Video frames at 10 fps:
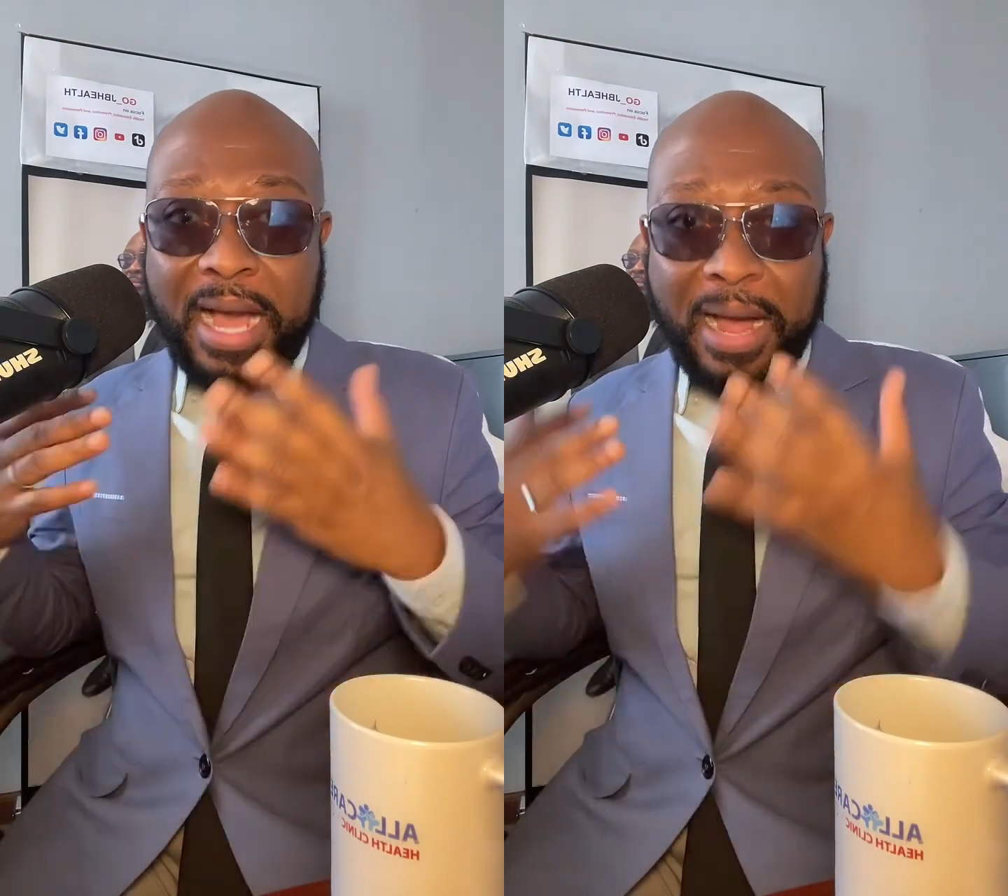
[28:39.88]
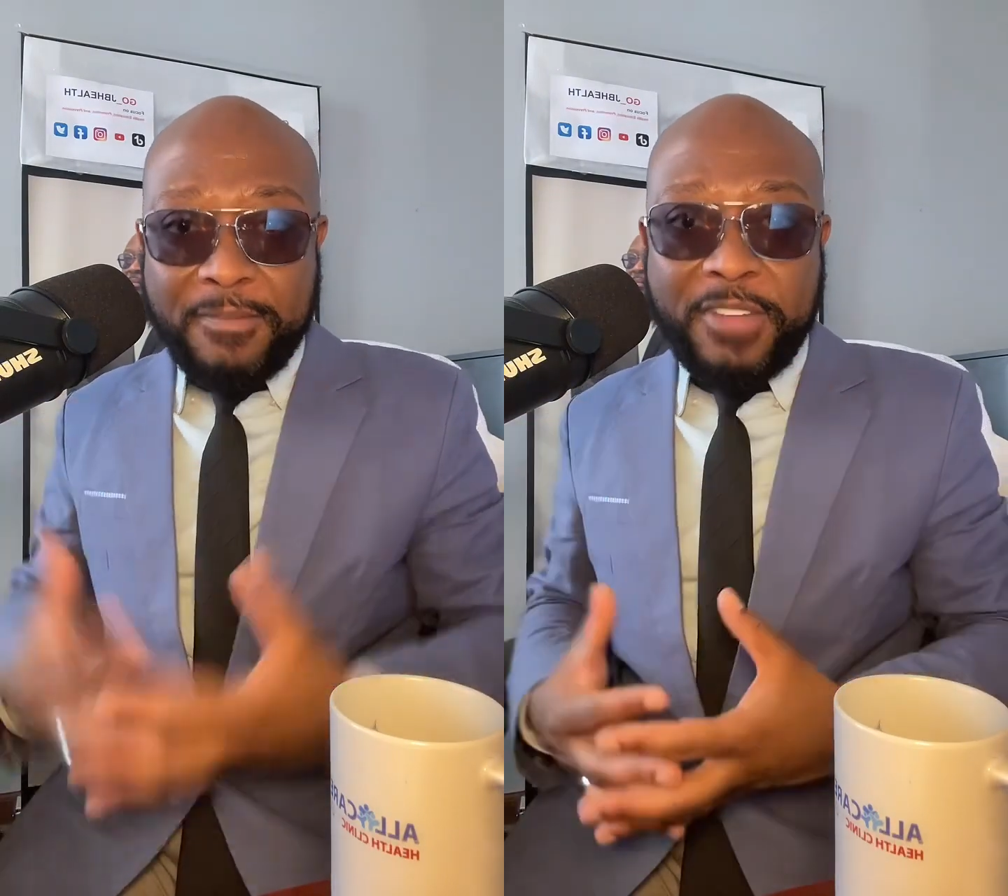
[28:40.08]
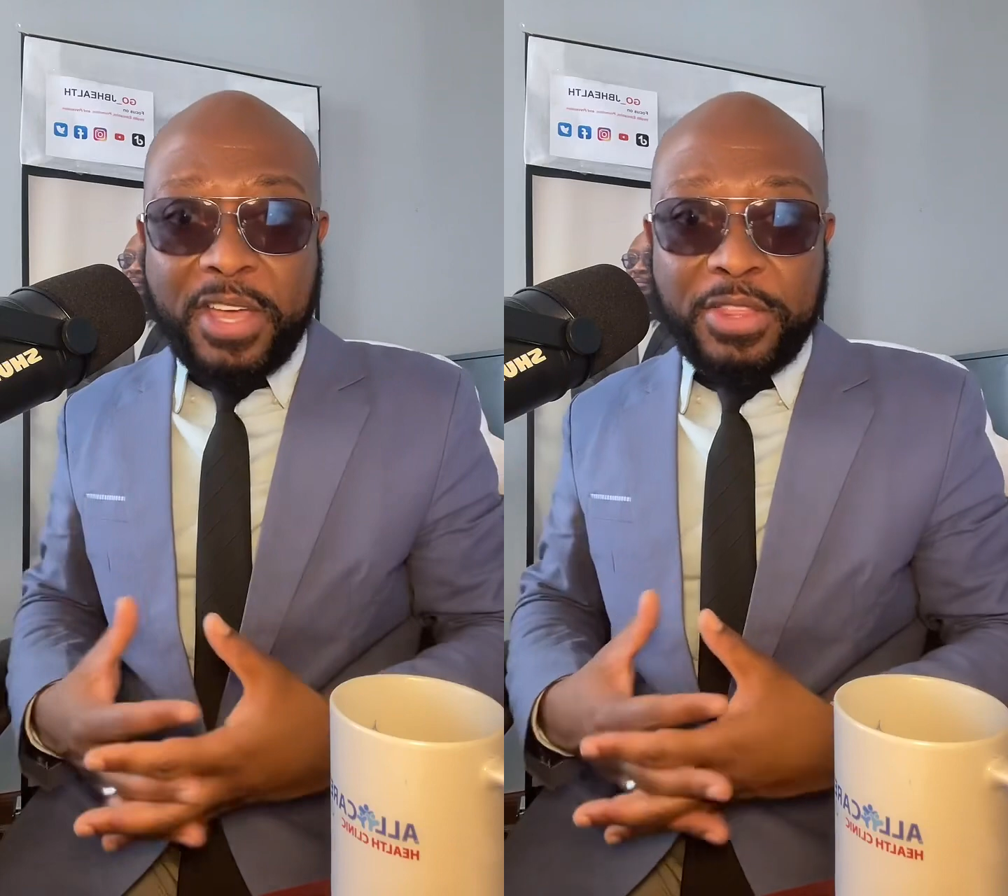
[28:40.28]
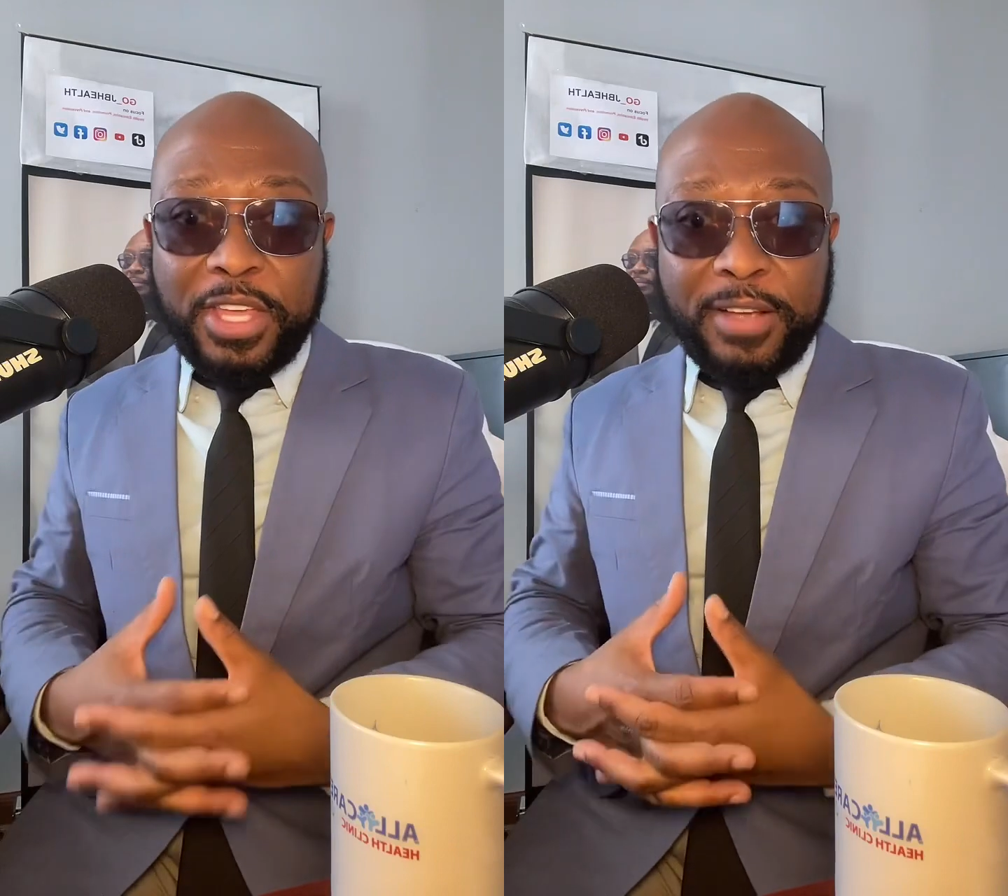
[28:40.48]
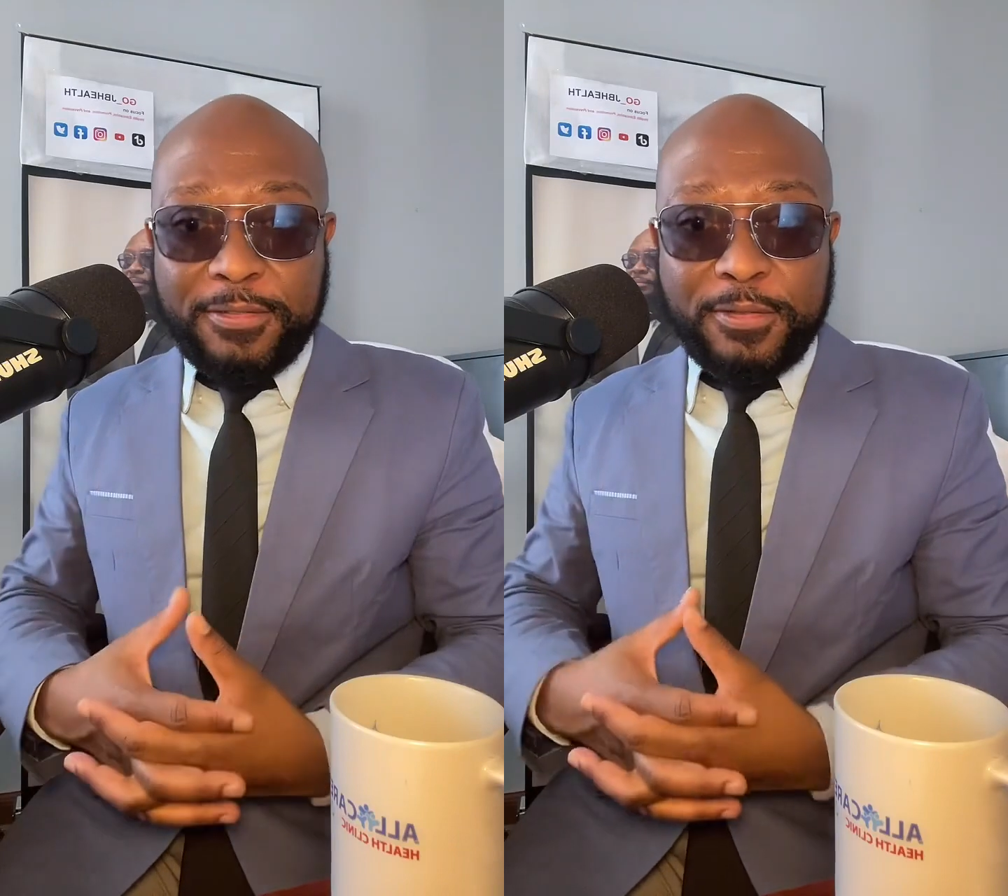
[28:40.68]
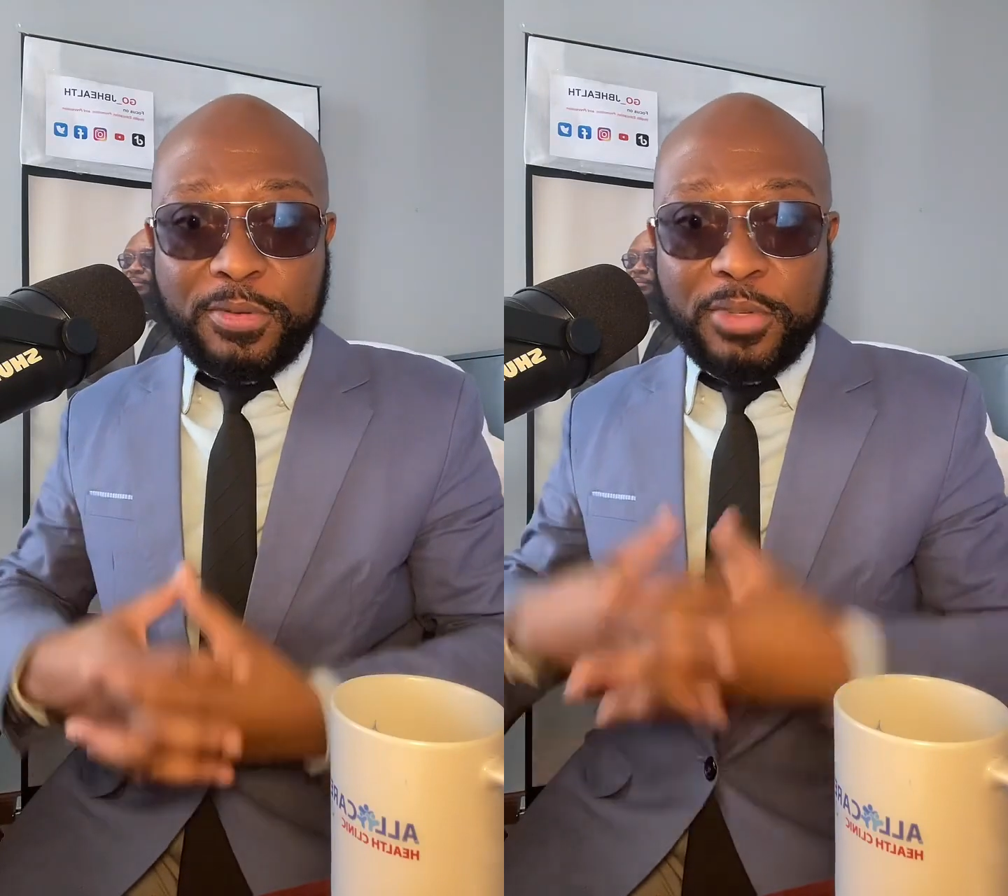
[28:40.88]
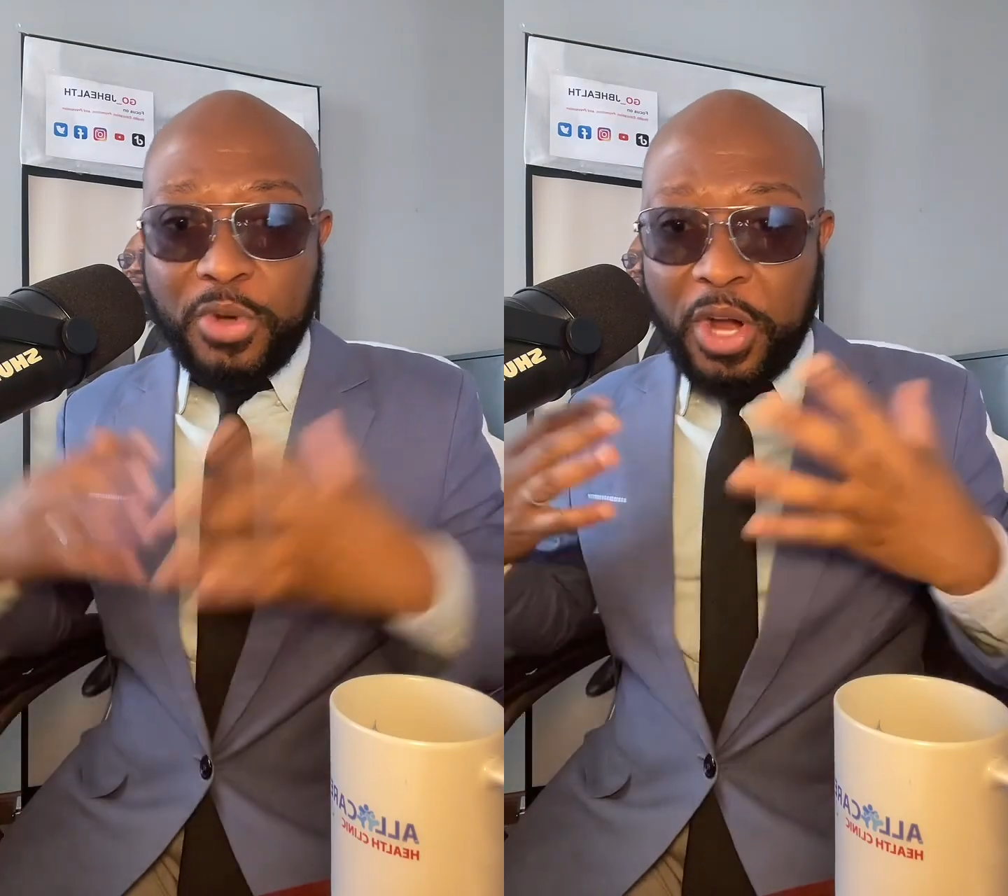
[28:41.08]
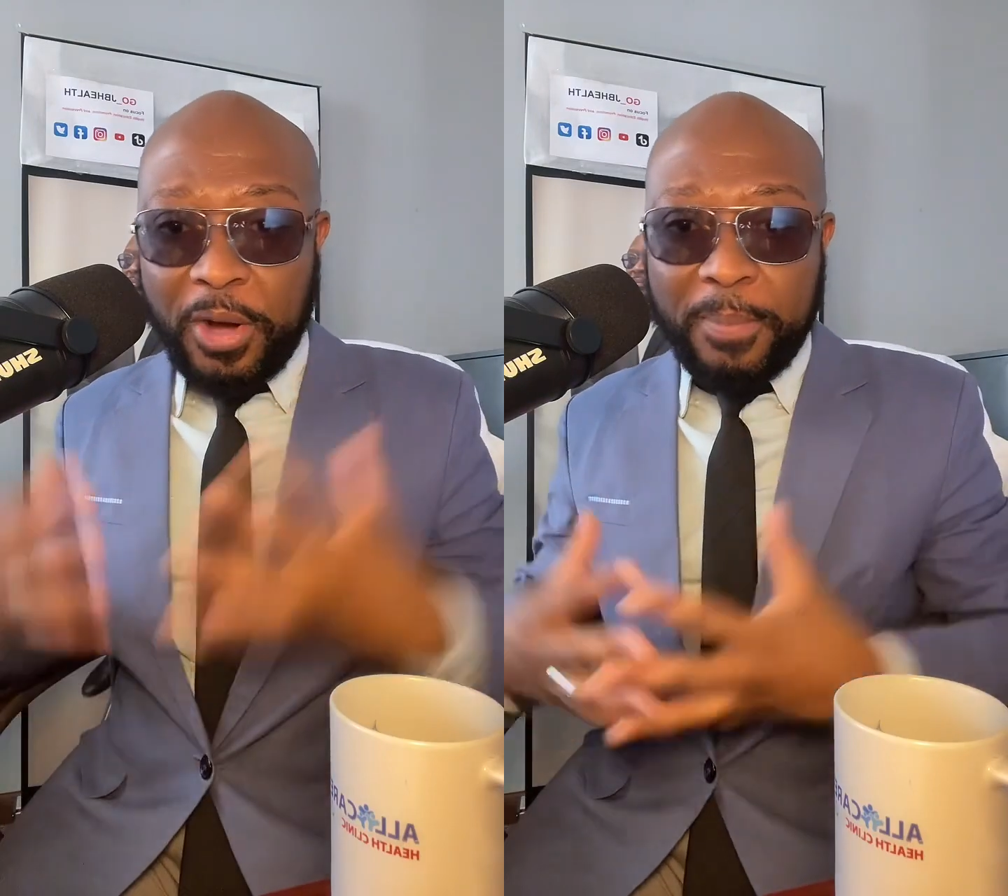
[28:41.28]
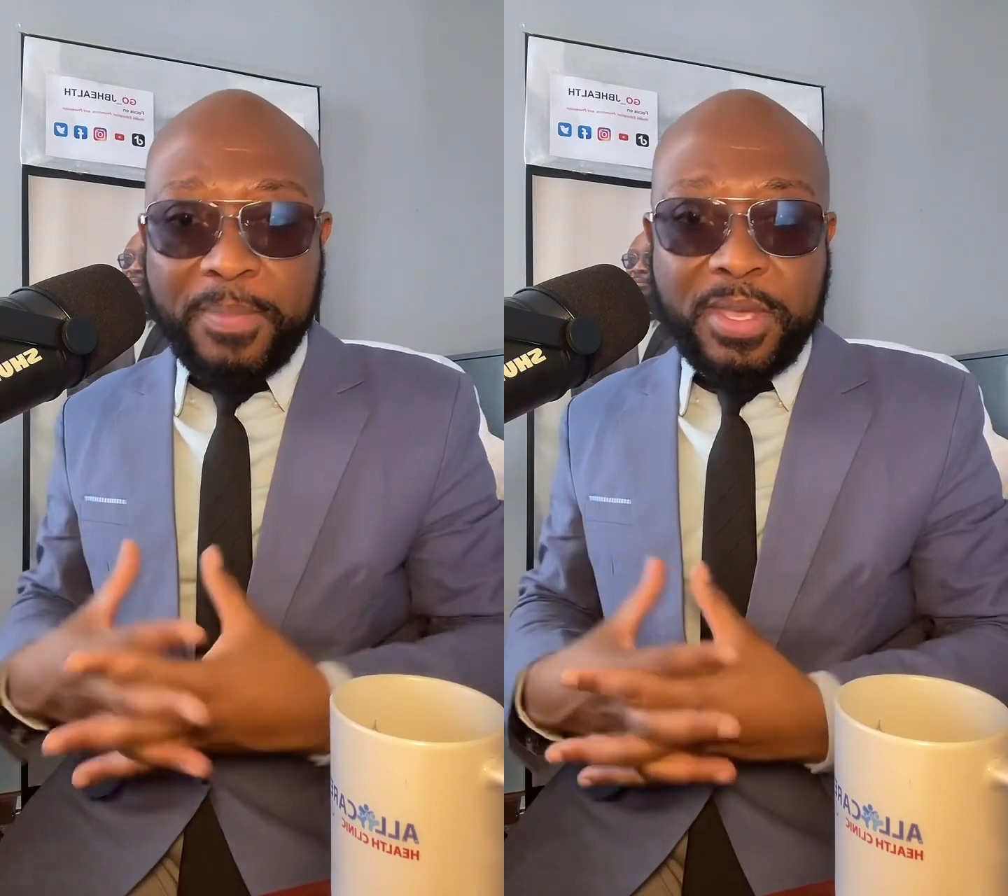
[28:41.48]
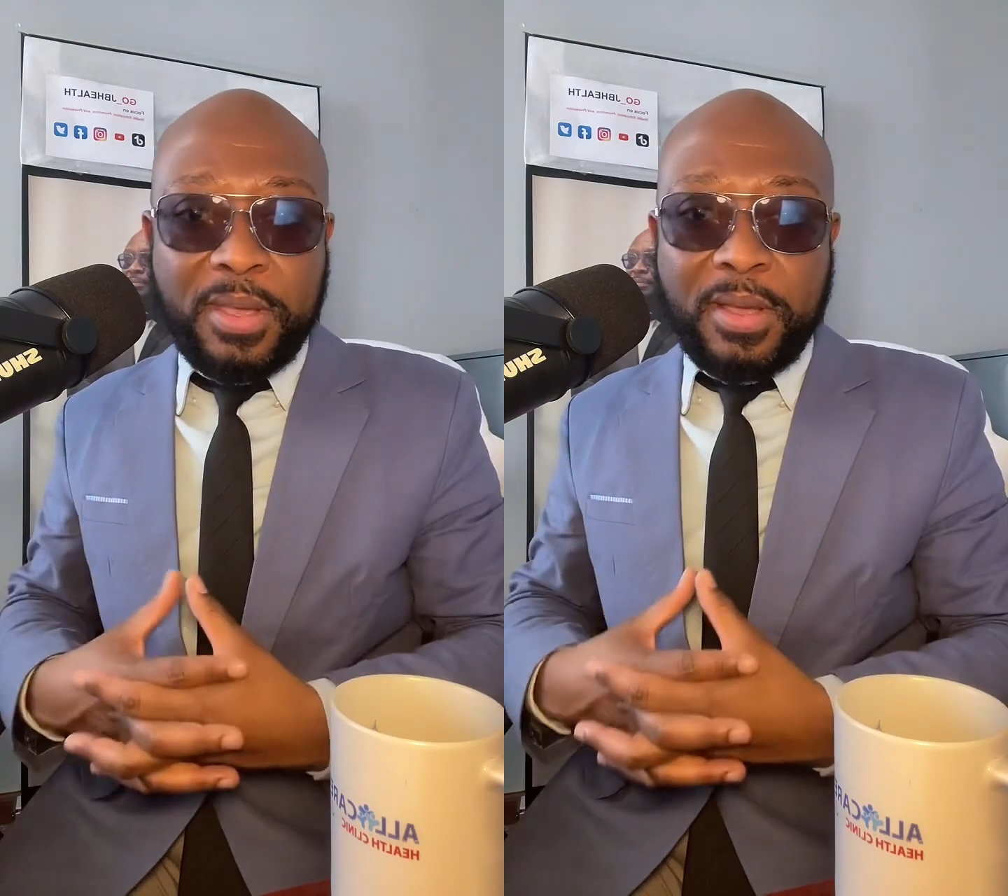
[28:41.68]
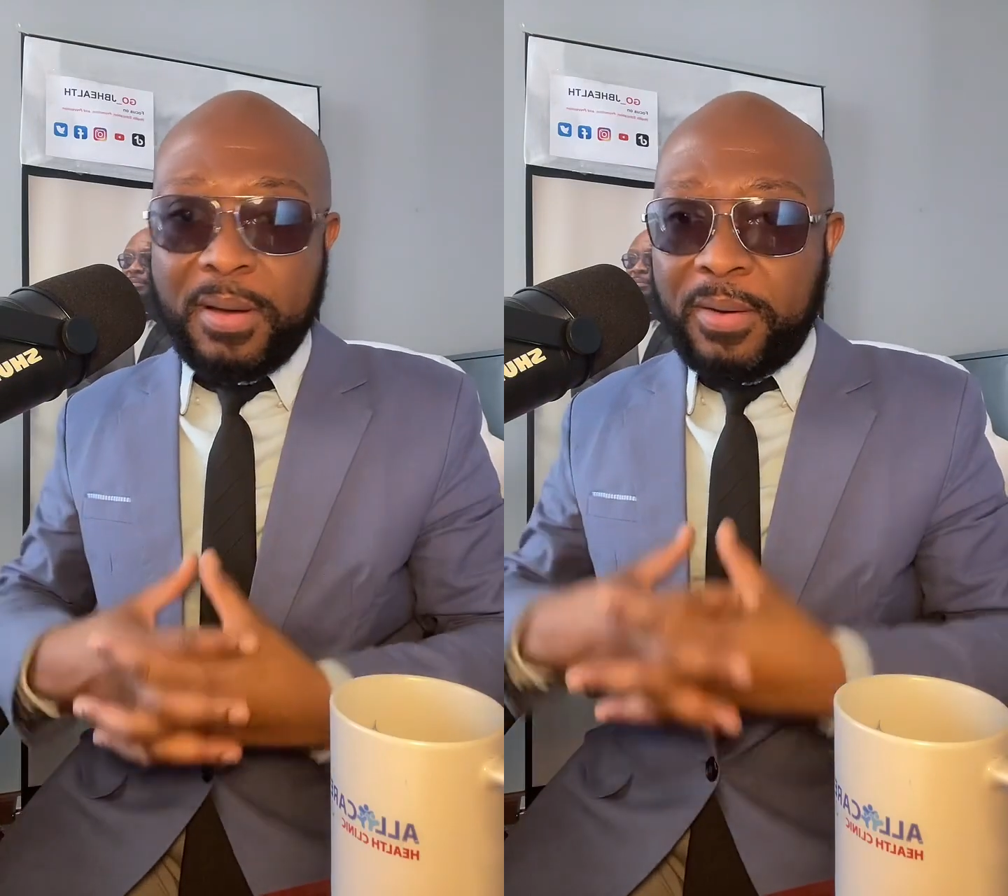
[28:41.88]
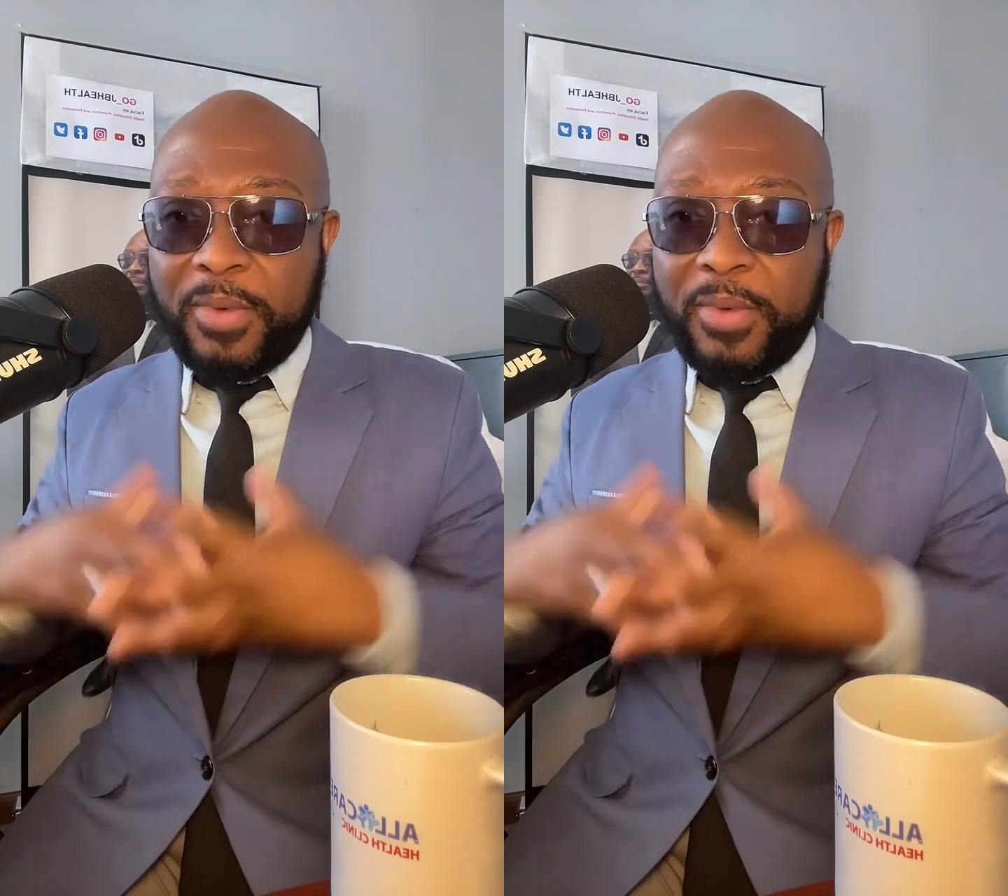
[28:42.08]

I'm very thankful you helped me